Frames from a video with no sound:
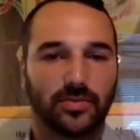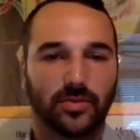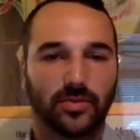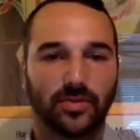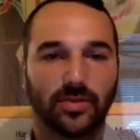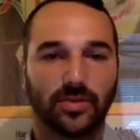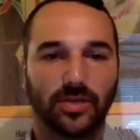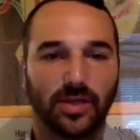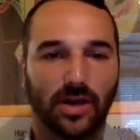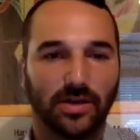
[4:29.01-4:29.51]

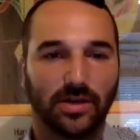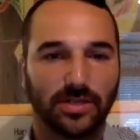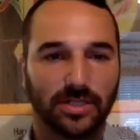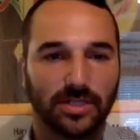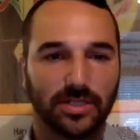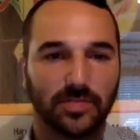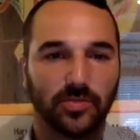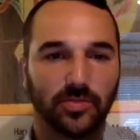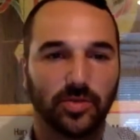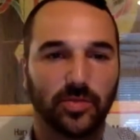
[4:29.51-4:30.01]
We're the
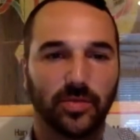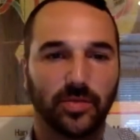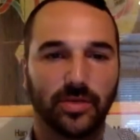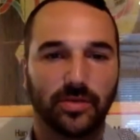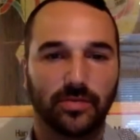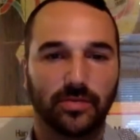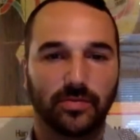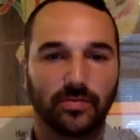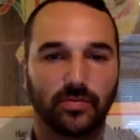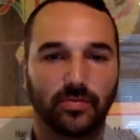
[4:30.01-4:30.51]
largest
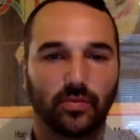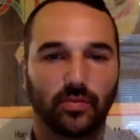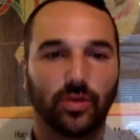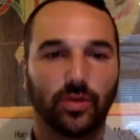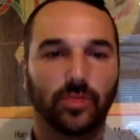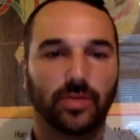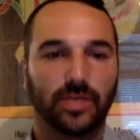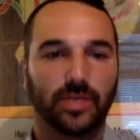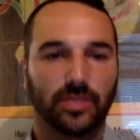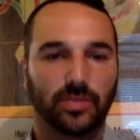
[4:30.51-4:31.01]
premium
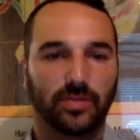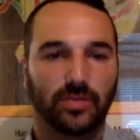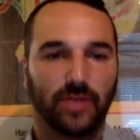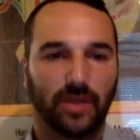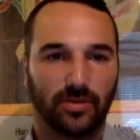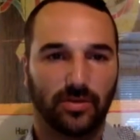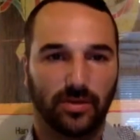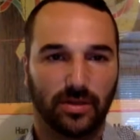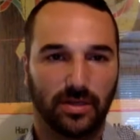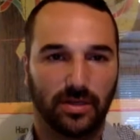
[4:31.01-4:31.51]
workplace
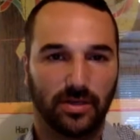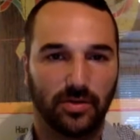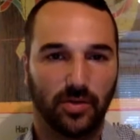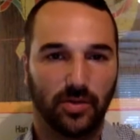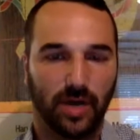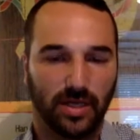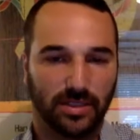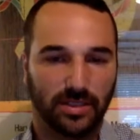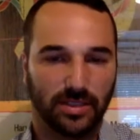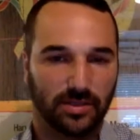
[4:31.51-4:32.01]
provider in the
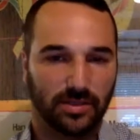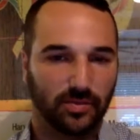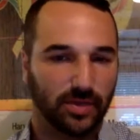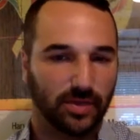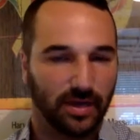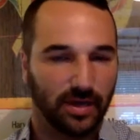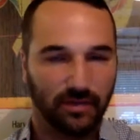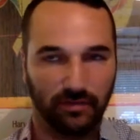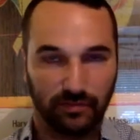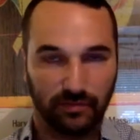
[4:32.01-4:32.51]
US. So we
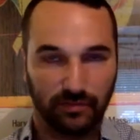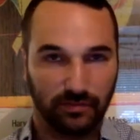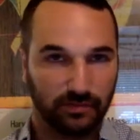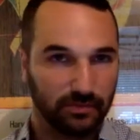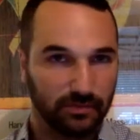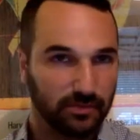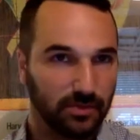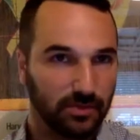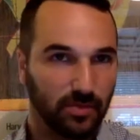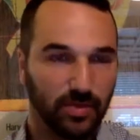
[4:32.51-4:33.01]
have
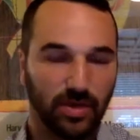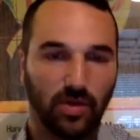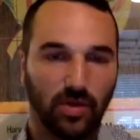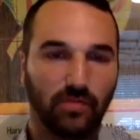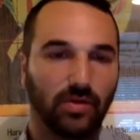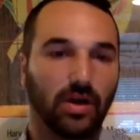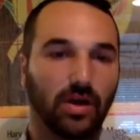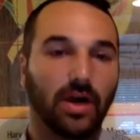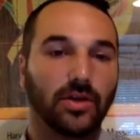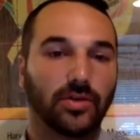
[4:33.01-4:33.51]
a bit
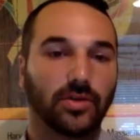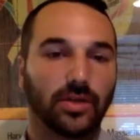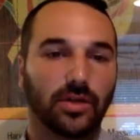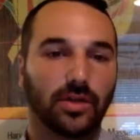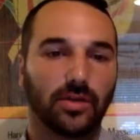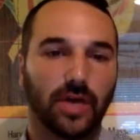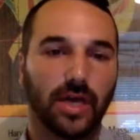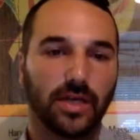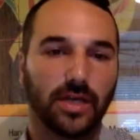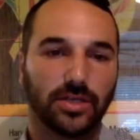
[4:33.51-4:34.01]
over 100
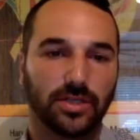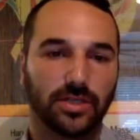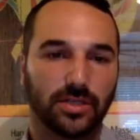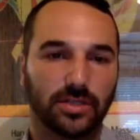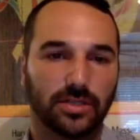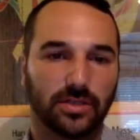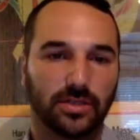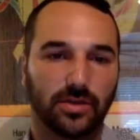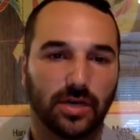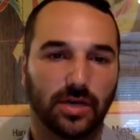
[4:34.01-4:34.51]

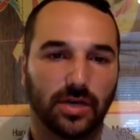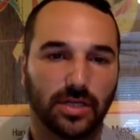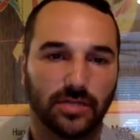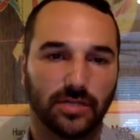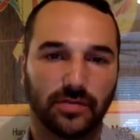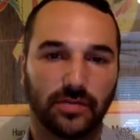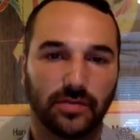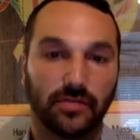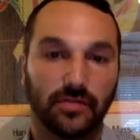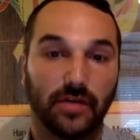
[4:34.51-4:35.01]
locations across
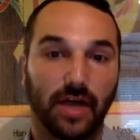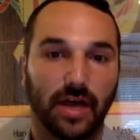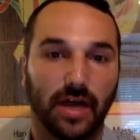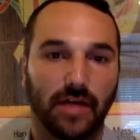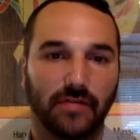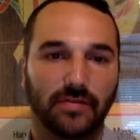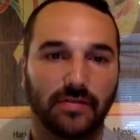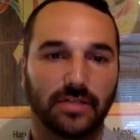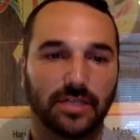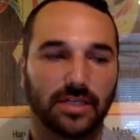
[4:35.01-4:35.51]

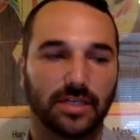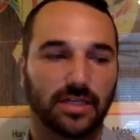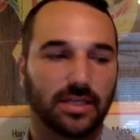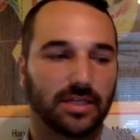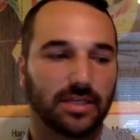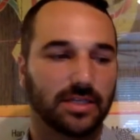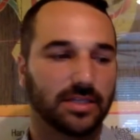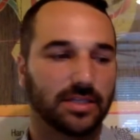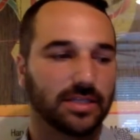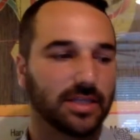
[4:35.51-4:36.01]
55
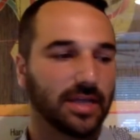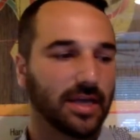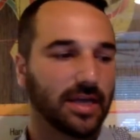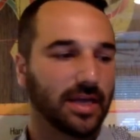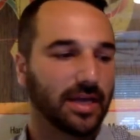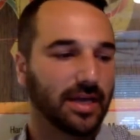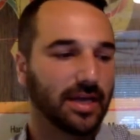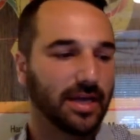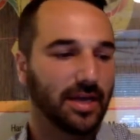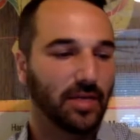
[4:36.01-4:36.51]
cities,
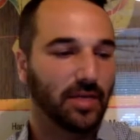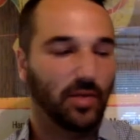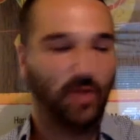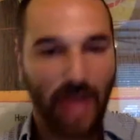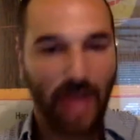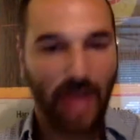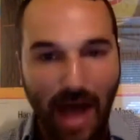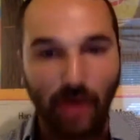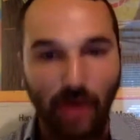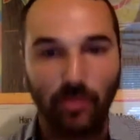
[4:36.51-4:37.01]
and we're
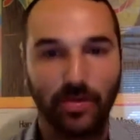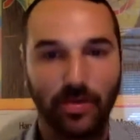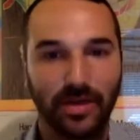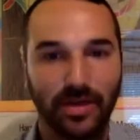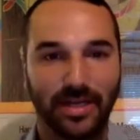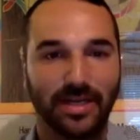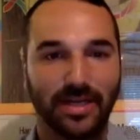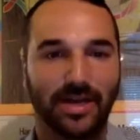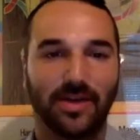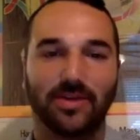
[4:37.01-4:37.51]
now
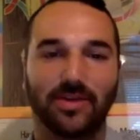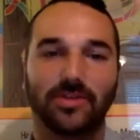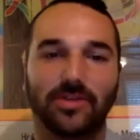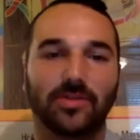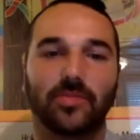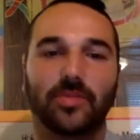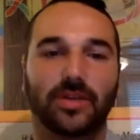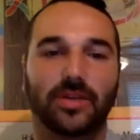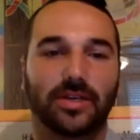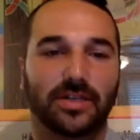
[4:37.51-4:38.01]
beginning our
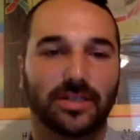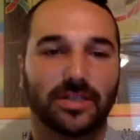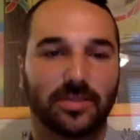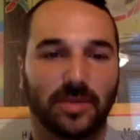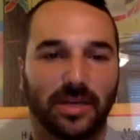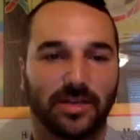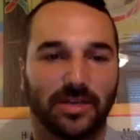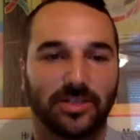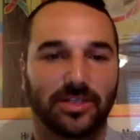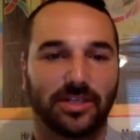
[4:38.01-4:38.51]
European
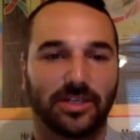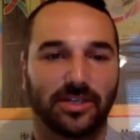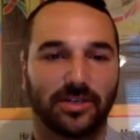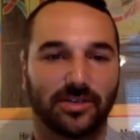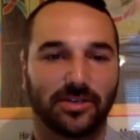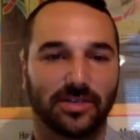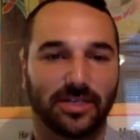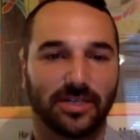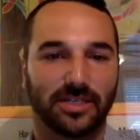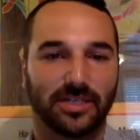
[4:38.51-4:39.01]
expansion in
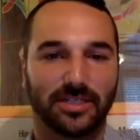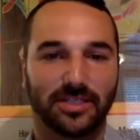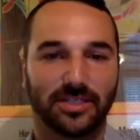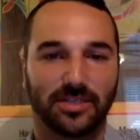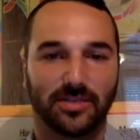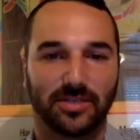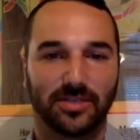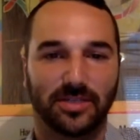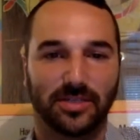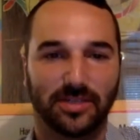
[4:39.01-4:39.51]
earnest.
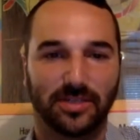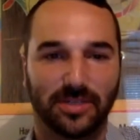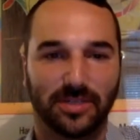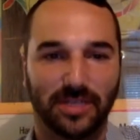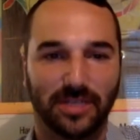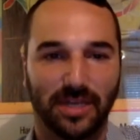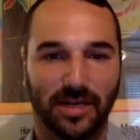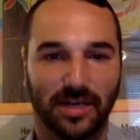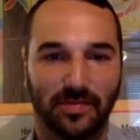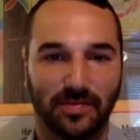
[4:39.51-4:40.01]
So it's a good
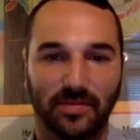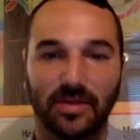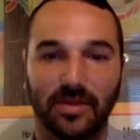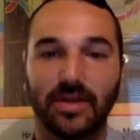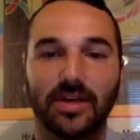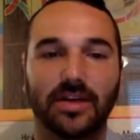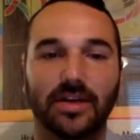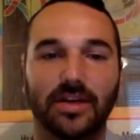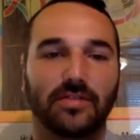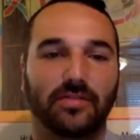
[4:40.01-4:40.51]
time
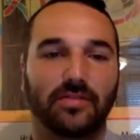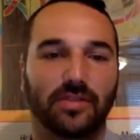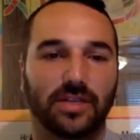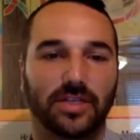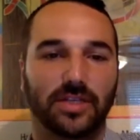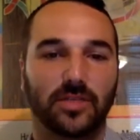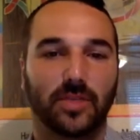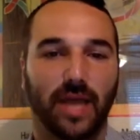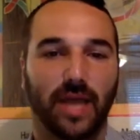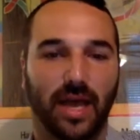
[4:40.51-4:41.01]
for
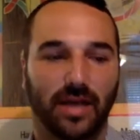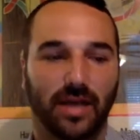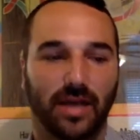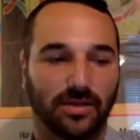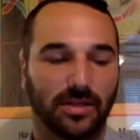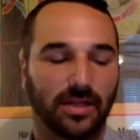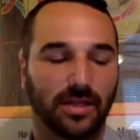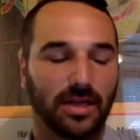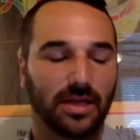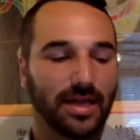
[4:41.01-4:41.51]
this
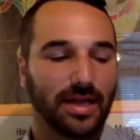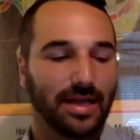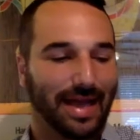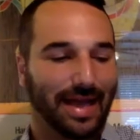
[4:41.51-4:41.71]
panel.